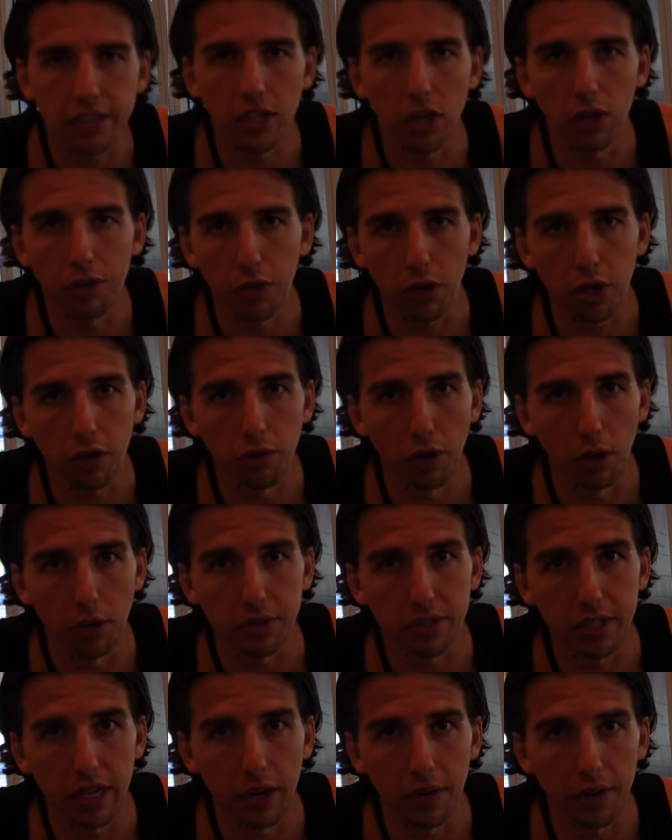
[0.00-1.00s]
still fucking
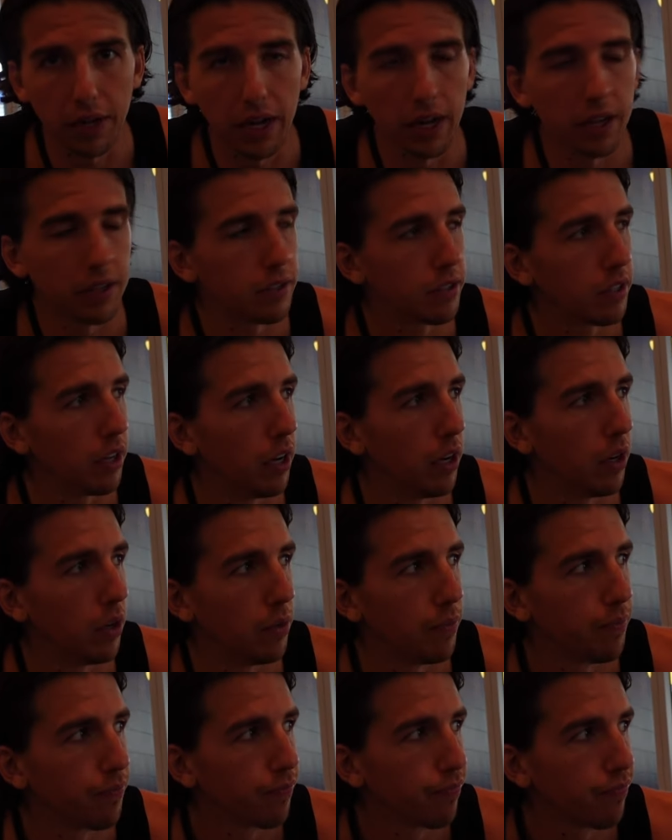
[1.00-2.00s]
roasting out there. So
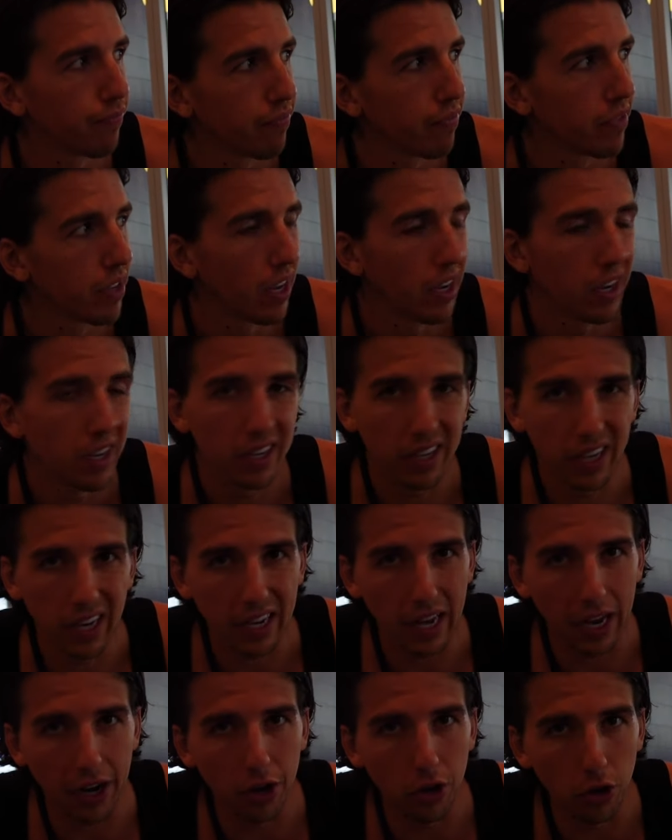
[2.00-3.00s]

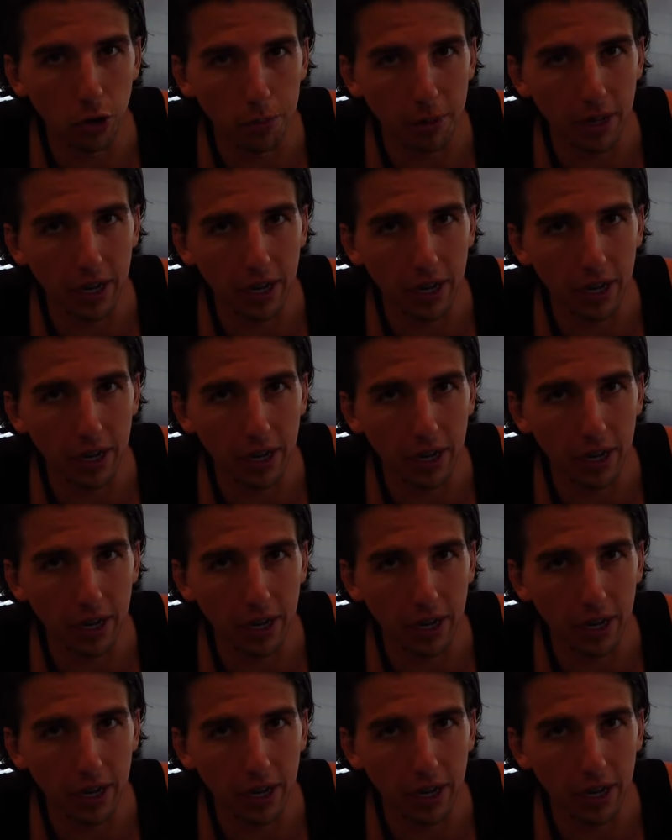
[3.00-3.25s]
yeah, getting over